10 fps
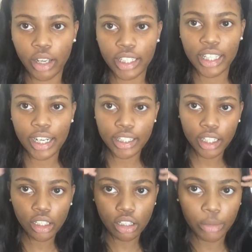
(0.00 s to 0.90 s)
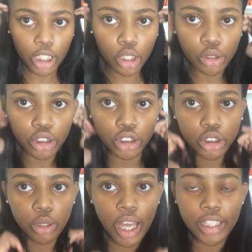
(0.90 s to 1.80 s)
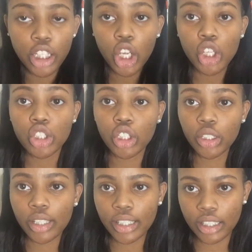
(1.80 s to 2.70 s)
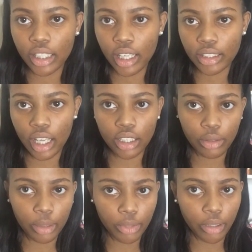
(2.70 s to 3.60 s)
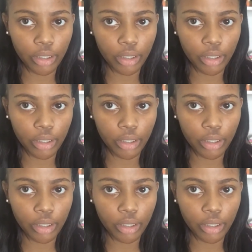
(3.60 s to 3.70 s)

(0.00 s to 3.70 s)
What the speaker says: so I decided to get a little bit closer to you guys so you can see exactly what I'm